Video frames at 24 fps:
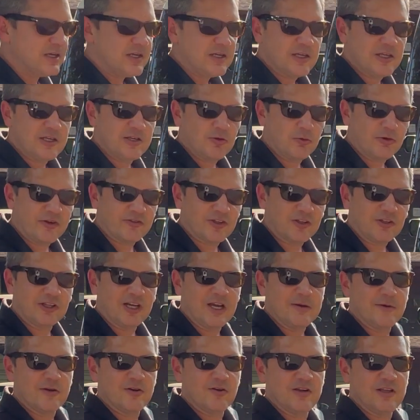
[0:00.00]
you don't have to
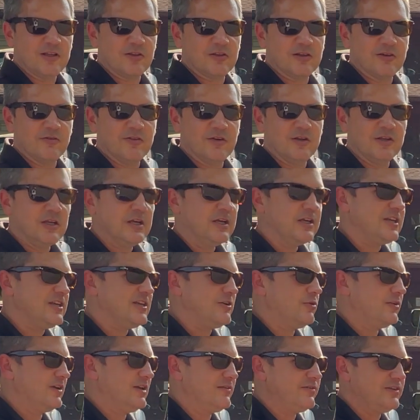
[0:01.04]
climb underneath of it.
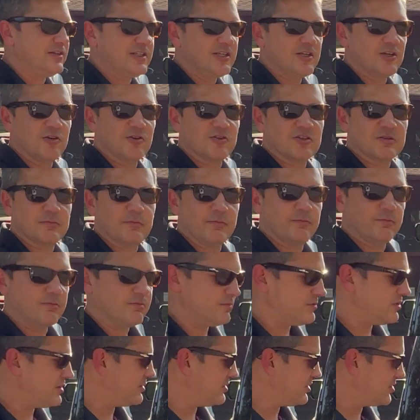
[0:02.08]
You want to have interior
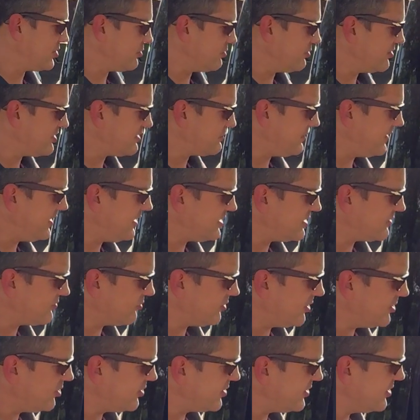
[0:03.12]
storage space
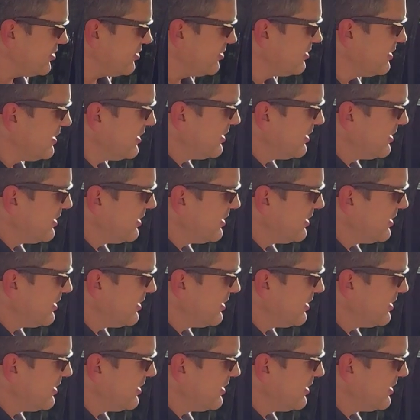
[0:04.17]
for all your gear.